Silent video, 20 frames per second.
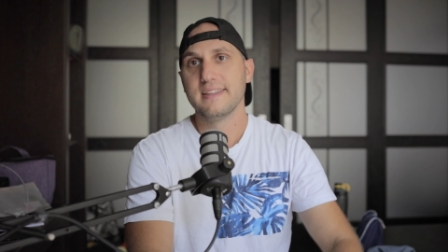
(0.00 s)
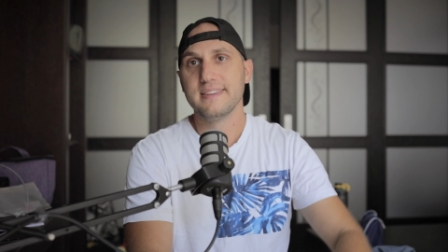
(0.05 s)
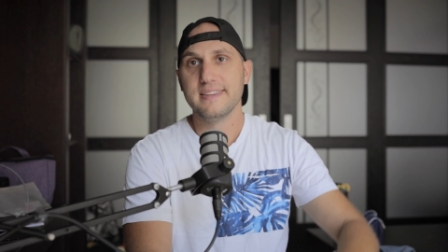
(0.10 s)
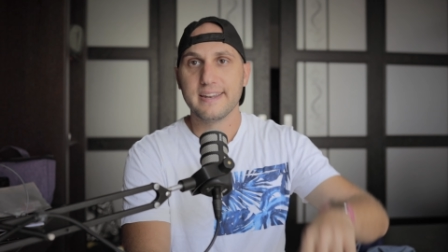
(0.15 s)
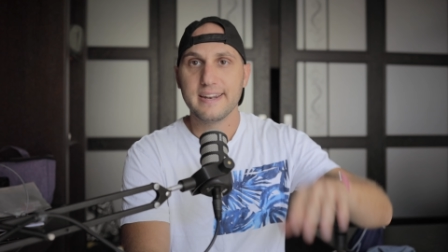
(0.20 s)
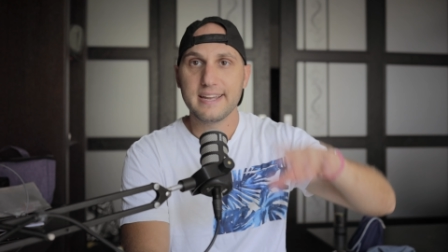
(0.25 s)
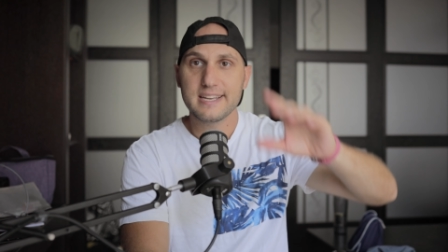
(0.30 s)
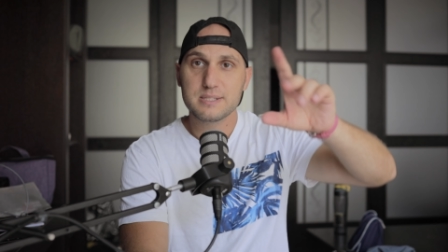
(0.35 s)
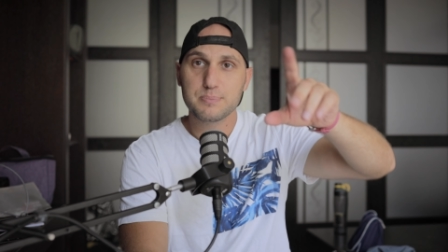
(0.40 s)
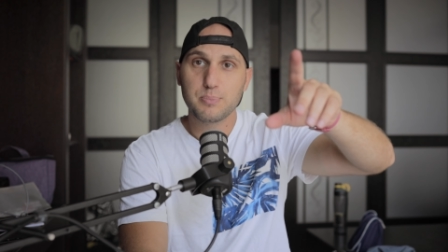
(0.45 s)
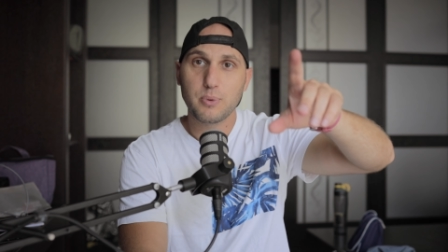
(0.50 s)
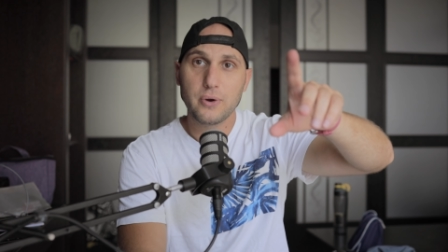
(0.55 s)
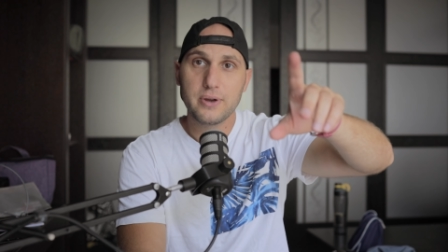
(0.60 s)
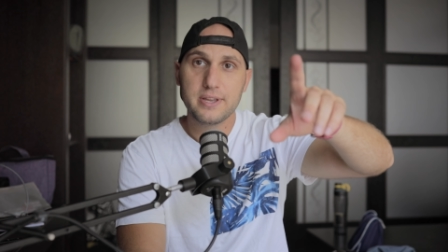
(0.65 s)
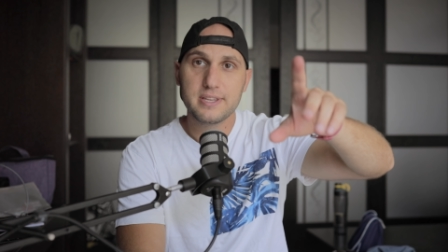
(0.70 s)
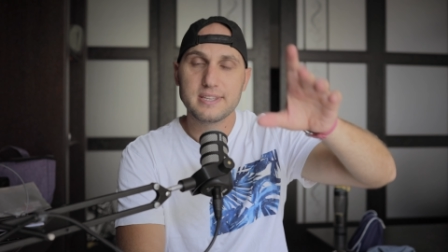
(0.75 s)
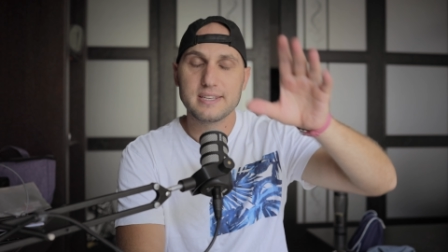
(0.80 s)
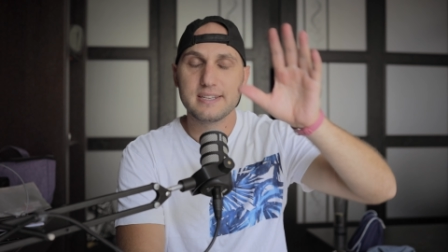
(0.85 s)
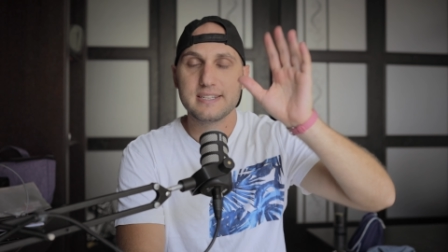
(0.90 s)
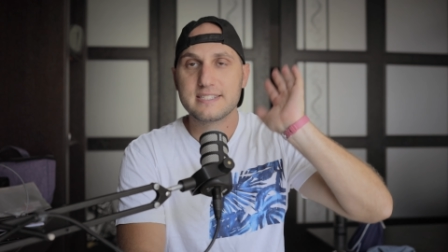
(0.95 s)
The next
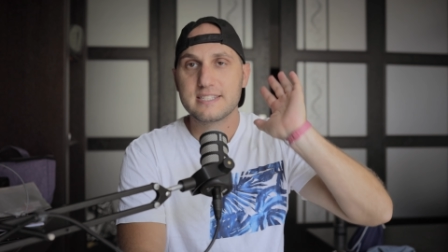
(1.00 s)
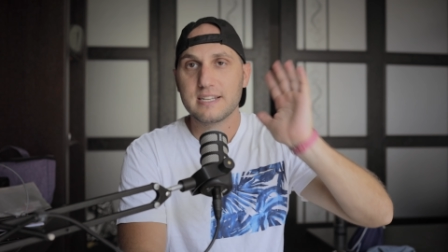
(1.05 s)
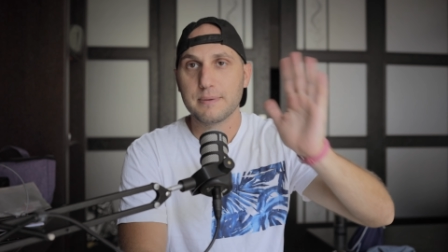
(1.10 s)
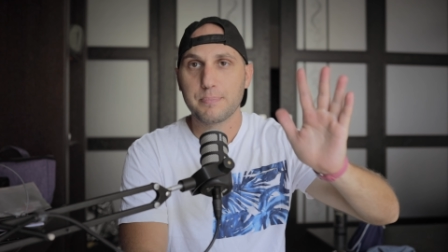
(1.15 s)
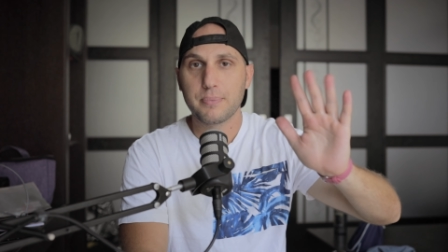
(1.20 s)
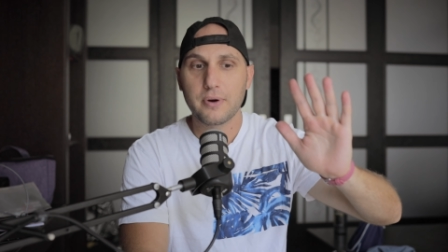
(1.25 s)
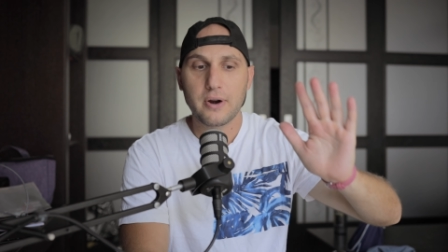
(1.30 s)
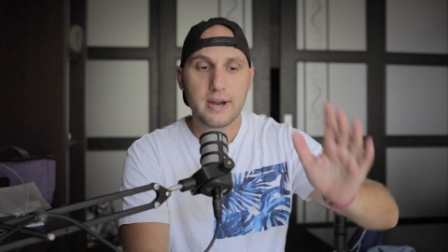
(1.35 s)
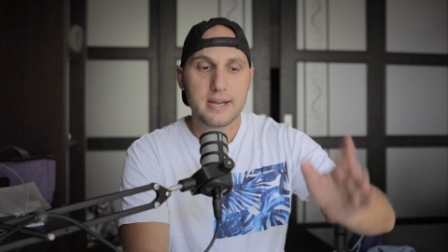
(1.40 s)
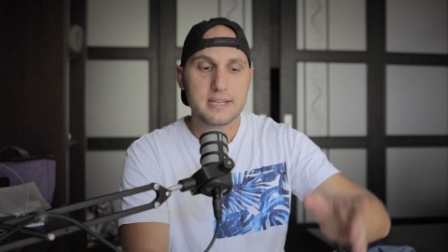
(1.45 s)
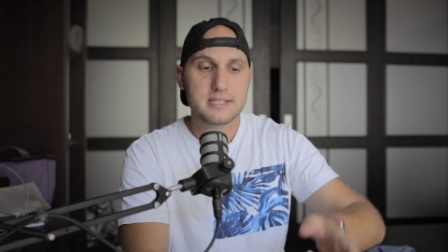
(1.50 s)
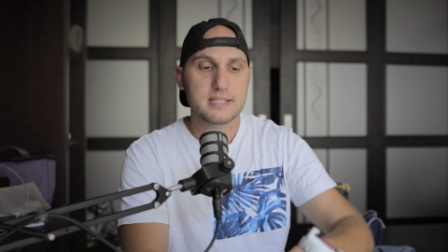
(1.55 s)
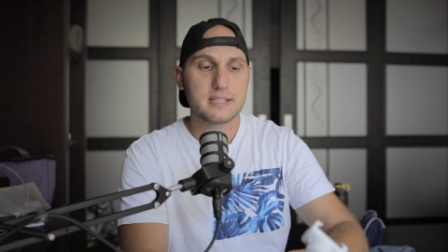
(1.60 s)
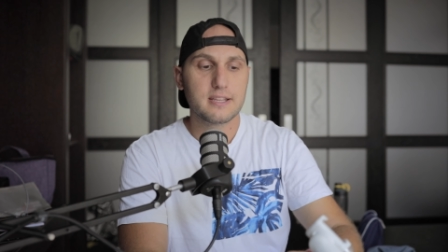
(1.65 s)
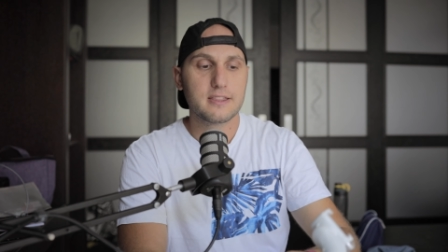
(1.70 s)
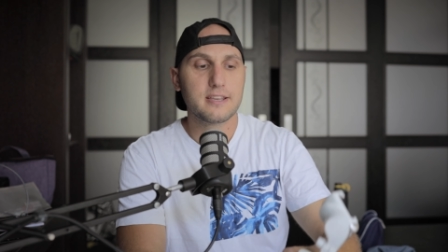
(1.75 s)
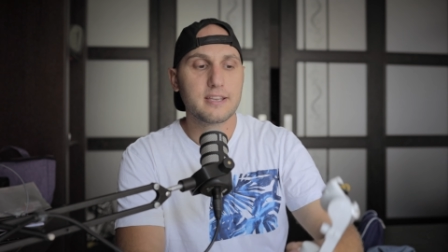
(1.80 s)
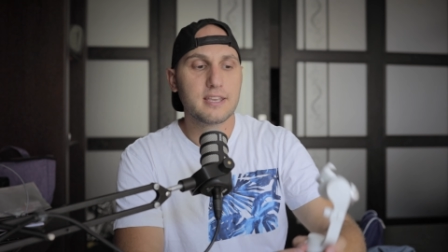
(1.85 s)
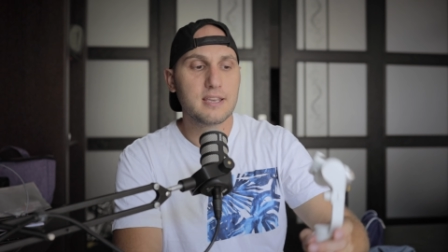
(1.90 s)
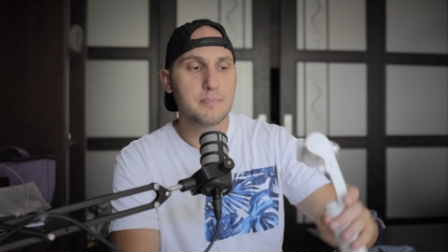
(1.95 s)
point is the price.
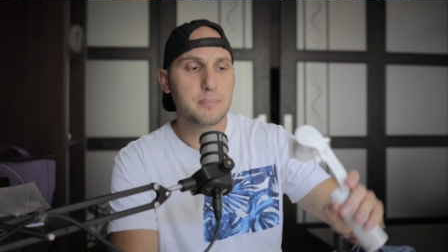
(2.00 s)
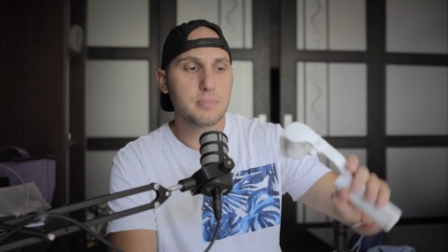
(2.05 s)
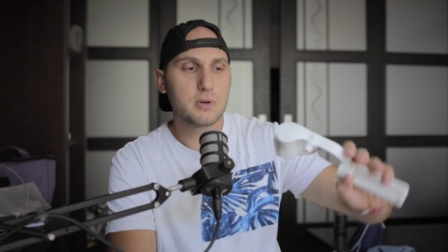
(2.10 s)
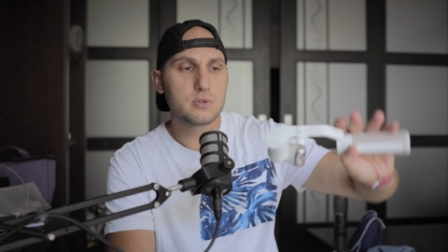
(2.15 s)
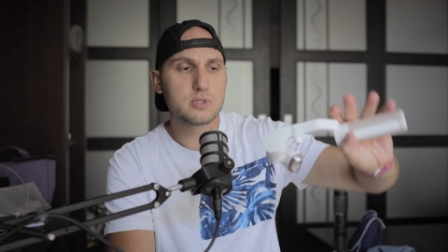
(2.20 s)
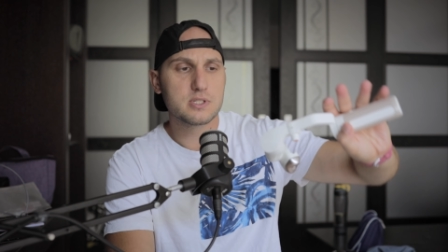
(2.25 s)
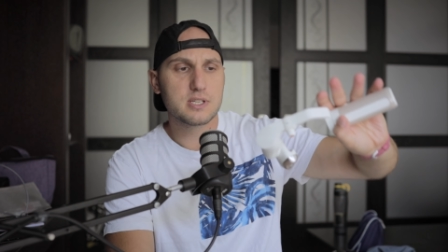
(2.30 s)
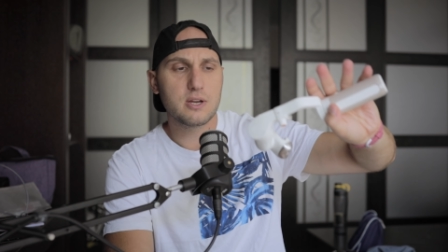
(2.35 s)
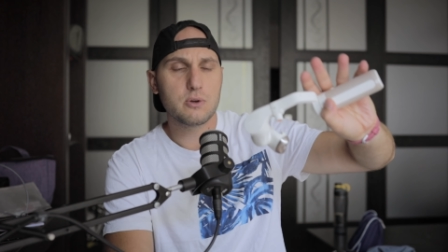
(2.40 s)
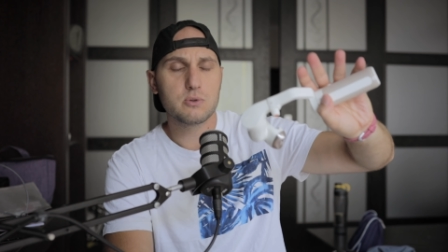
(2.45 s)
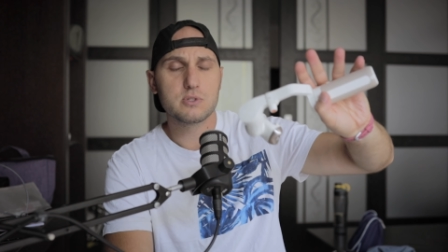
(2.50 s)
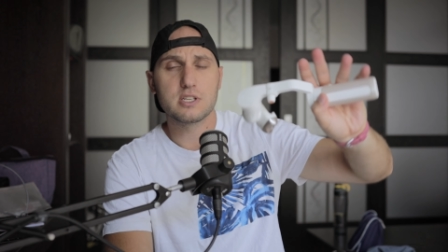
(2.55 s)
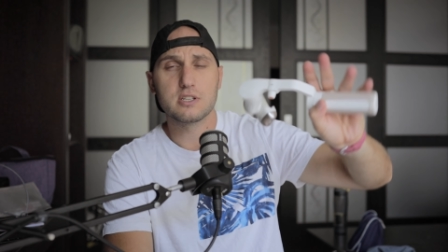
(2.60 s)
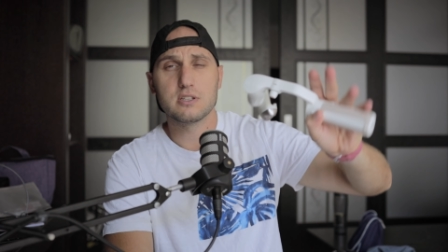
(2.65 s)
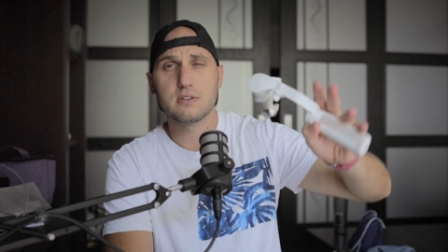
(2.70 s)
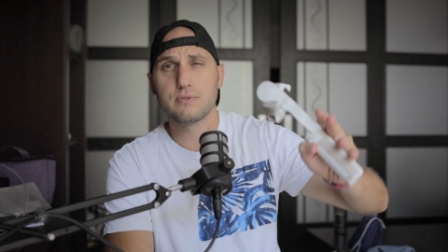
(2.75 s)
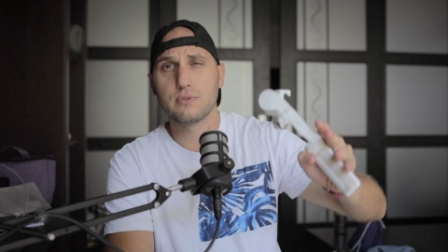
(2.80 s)
The gimbal sells